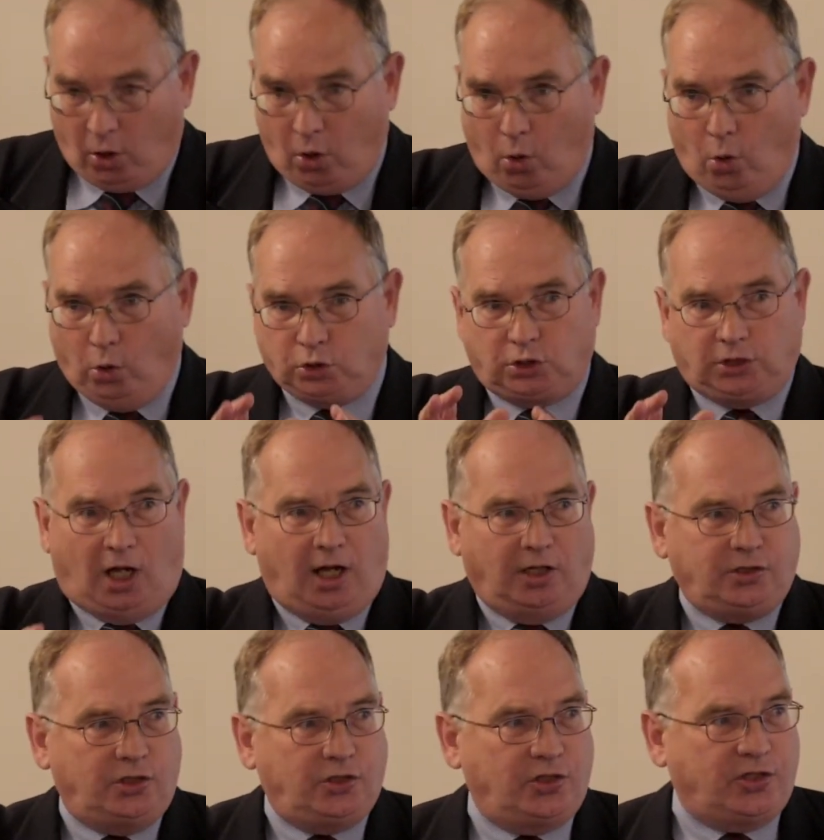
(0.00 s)
all
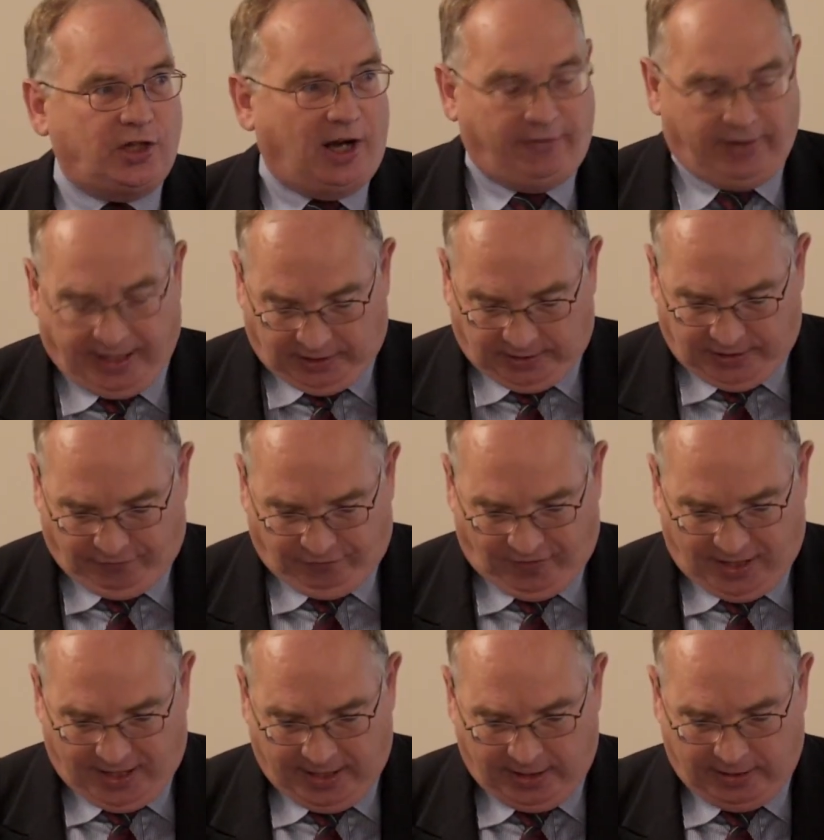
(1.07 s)
started to direct their
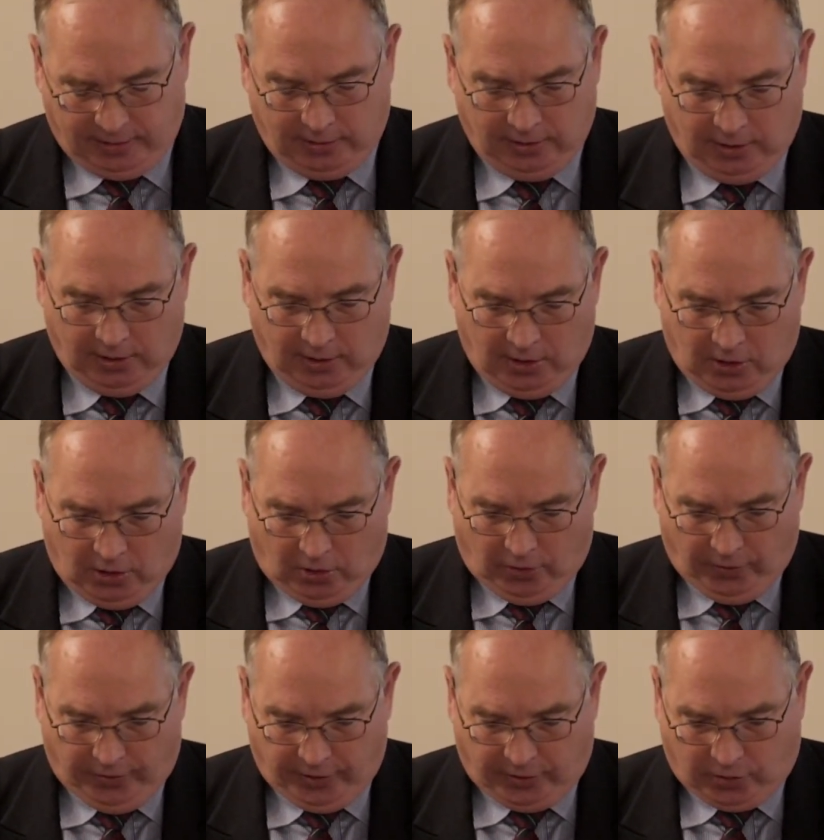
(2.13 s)
fire
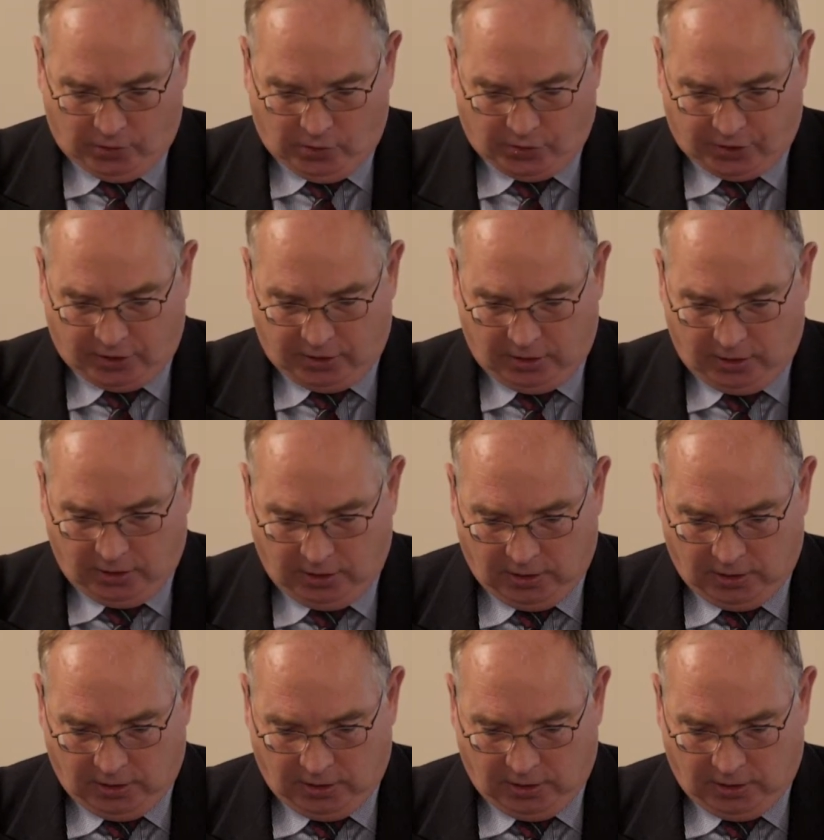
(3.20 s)
on the cruiser